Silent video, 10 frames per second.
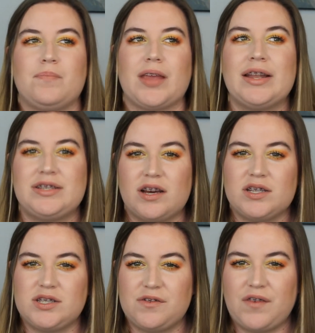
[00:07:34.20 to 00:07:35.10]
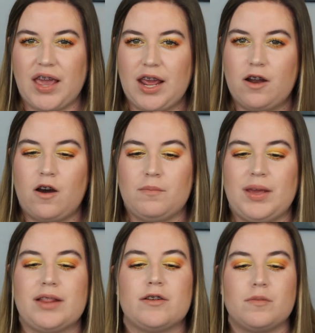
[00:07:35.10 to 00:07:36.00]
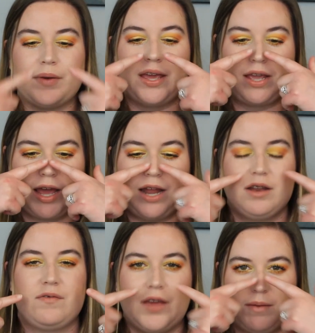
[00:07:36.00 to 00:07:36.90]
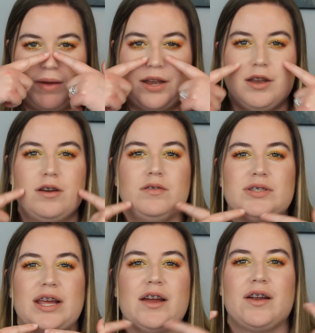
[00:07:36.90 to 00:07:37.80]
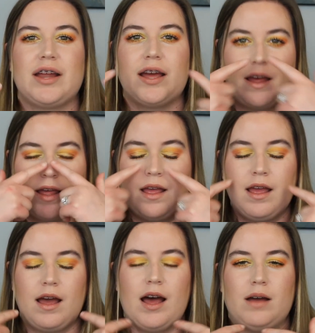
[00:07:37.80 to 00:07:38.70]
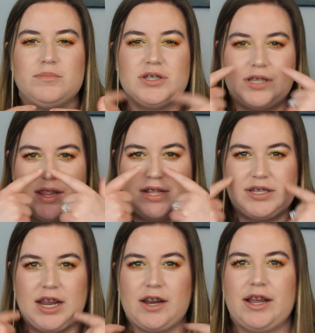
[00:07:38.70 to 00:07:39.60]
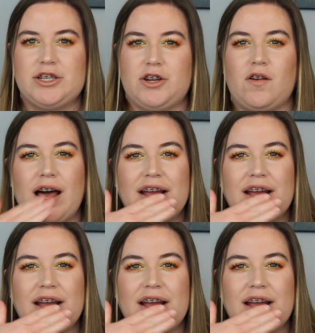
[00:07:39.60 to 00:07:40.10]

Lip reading: It does fade on me a little bit, kind of in my nose area, just in this area in general.